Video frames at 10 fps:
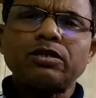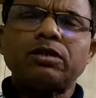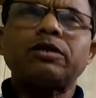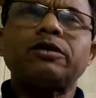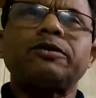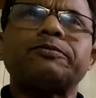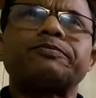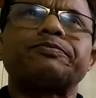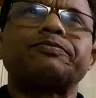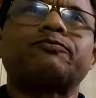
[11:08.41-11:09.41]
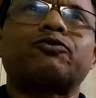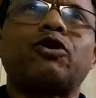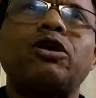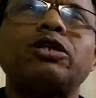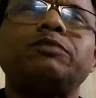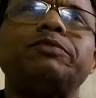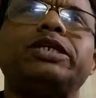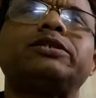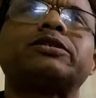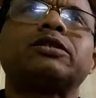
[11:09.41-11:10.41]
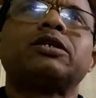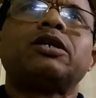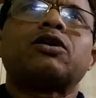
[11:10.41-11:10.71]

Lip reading: Fraud means